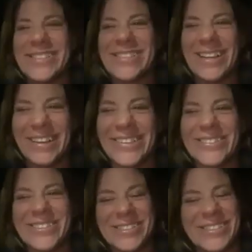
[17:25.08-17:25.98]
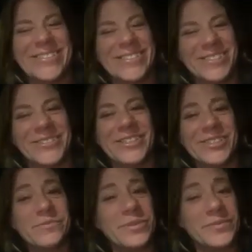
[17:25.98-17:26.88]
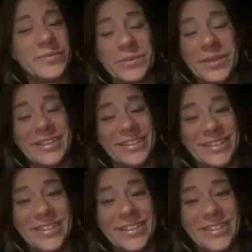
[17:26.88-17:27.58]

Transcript: exactly what he's doing. But